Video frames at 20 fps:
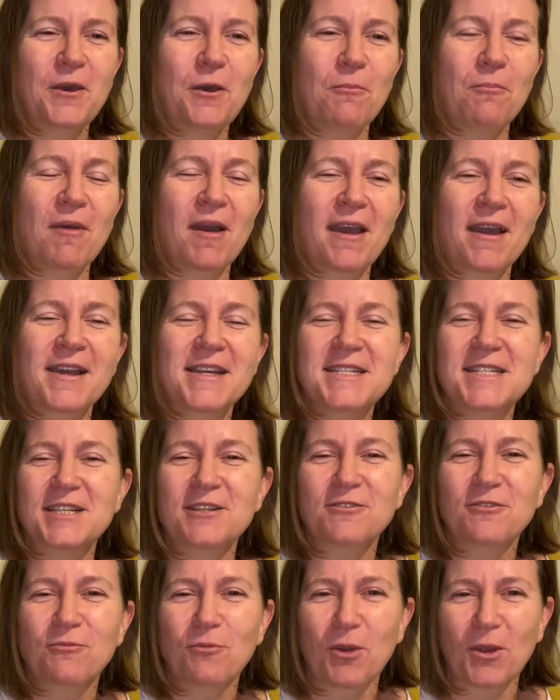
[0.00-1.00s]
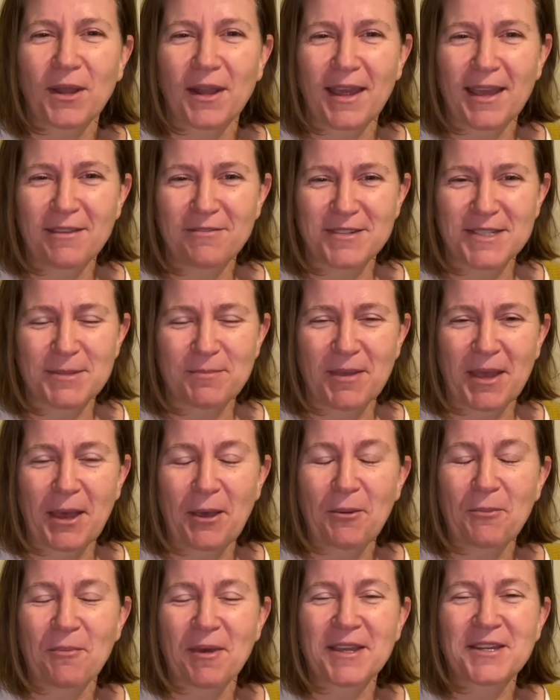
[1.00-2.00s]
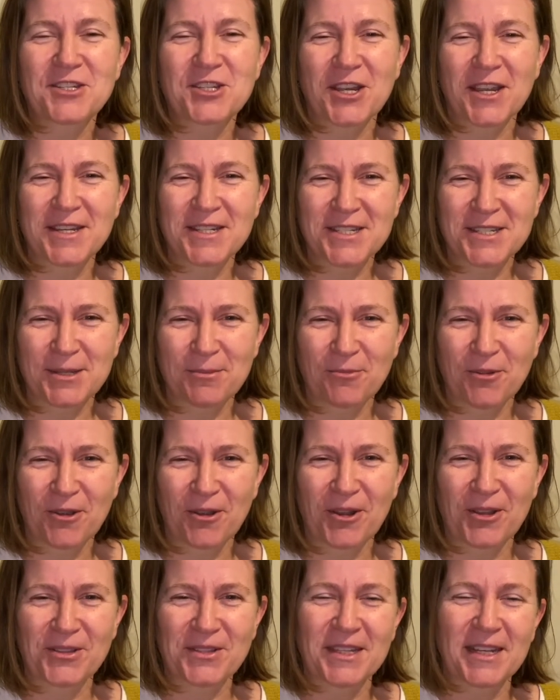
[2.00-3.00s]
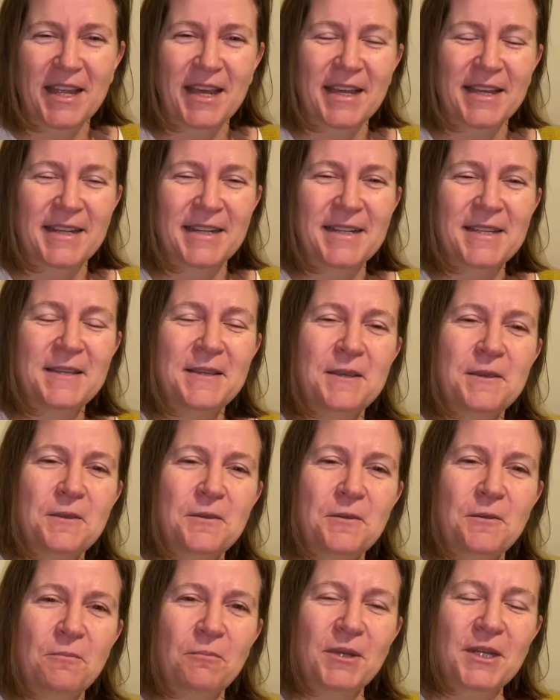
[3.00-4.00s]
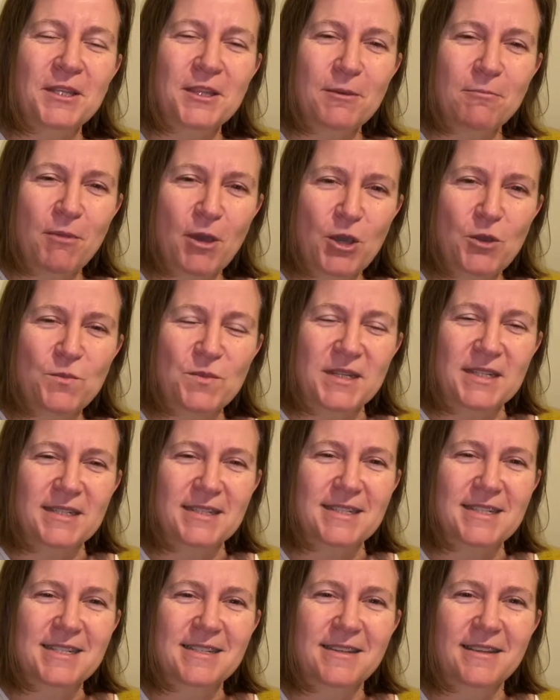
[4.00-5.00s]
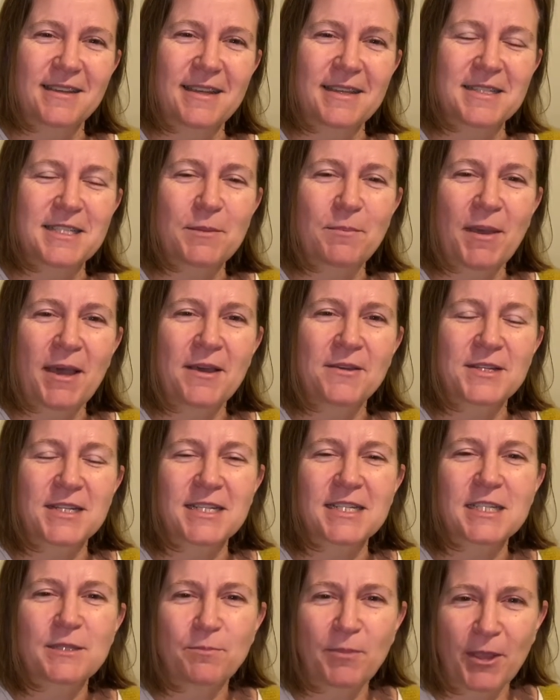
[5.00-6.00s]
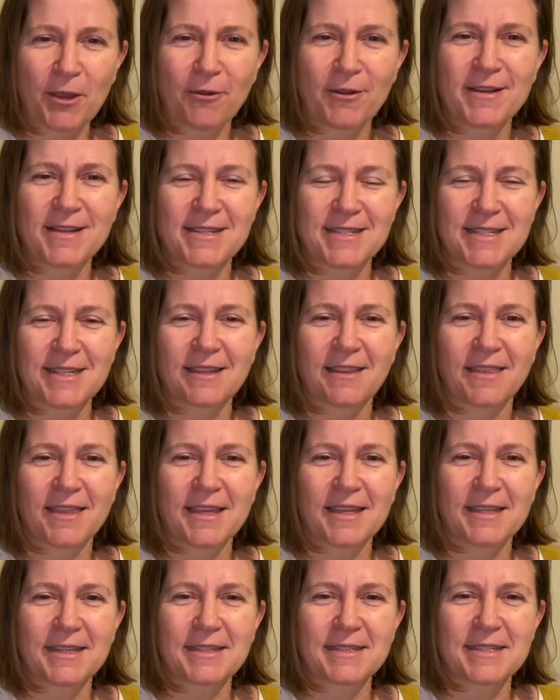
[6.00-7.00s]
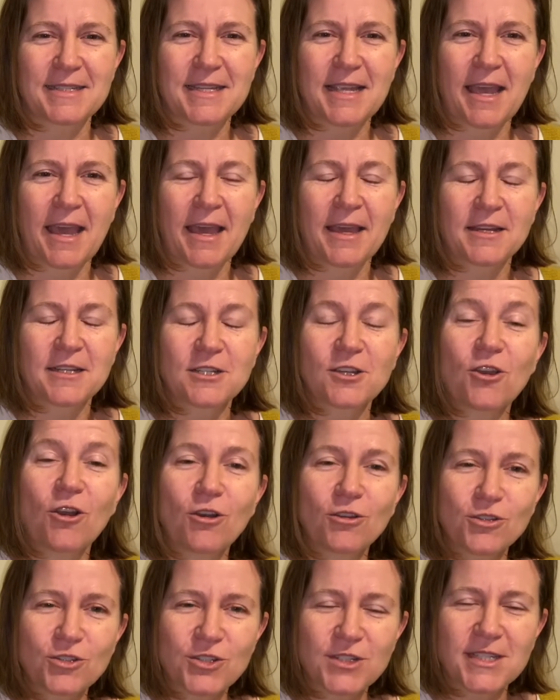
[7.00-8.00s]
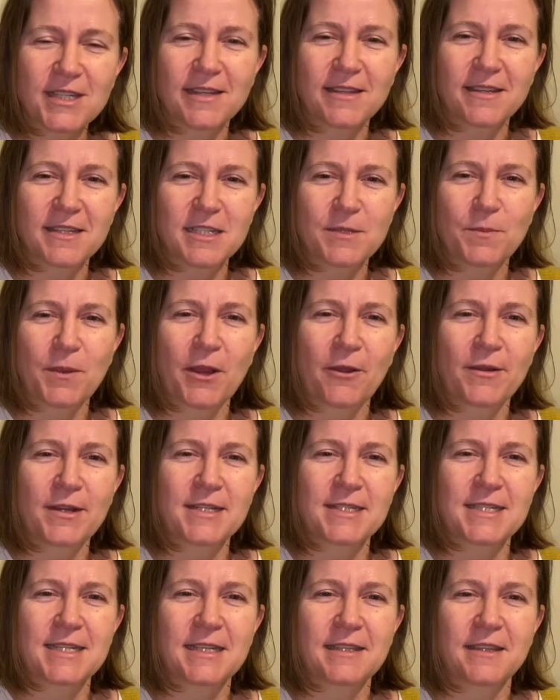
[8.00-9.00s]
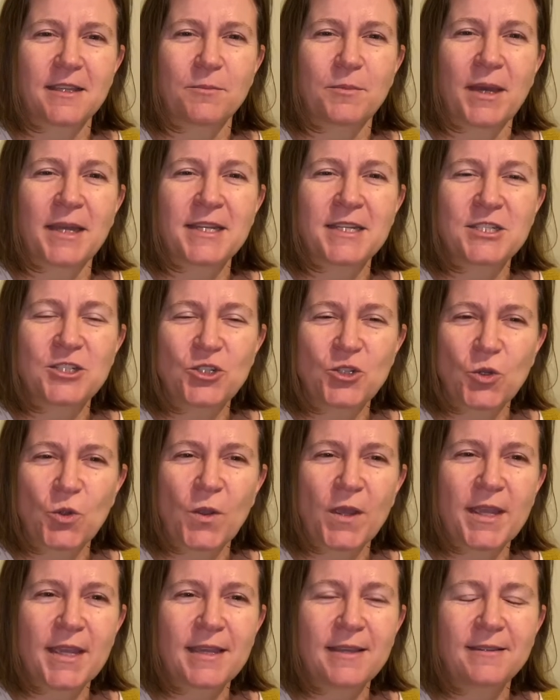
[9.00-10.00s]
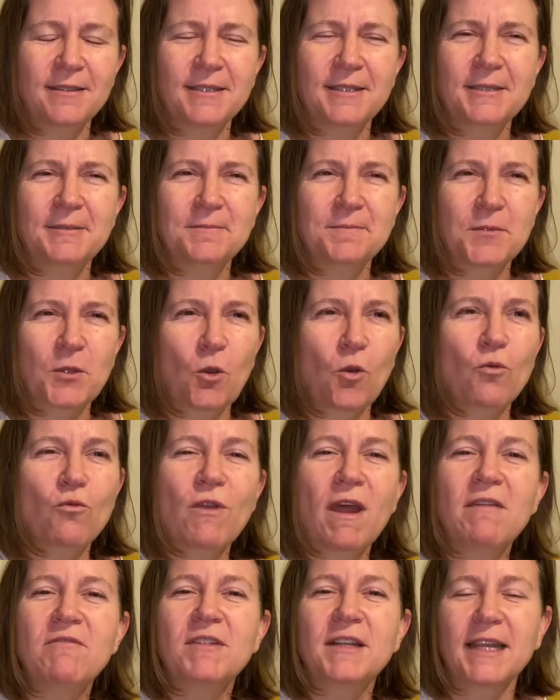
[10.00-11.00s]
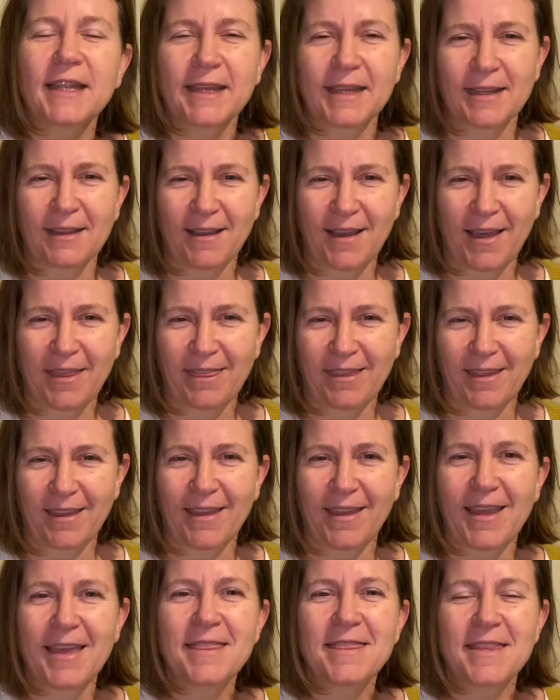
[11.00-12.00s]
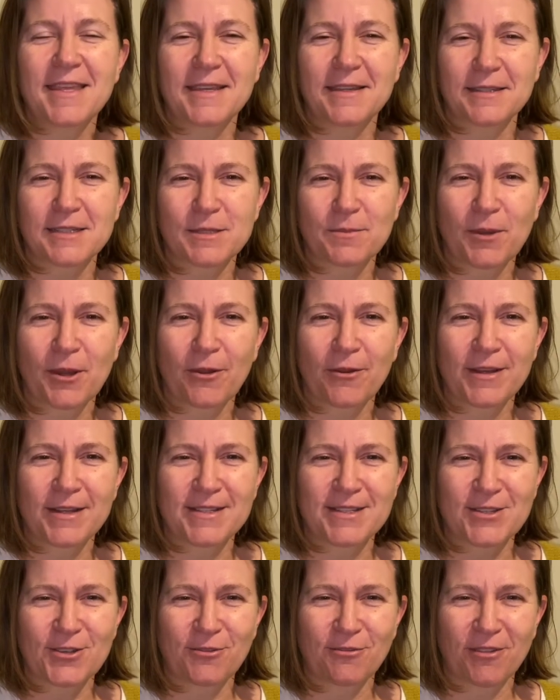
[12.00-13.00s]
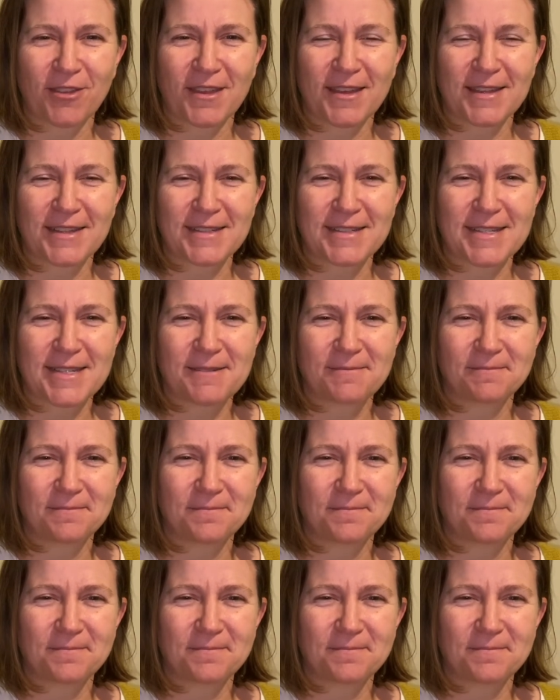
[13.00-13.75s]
My idea of what life is about might change somewhere along the line. But at the moment, it's about experiencing things and consciously experiencing them and enjoying or reveling, I think, in the experience of things.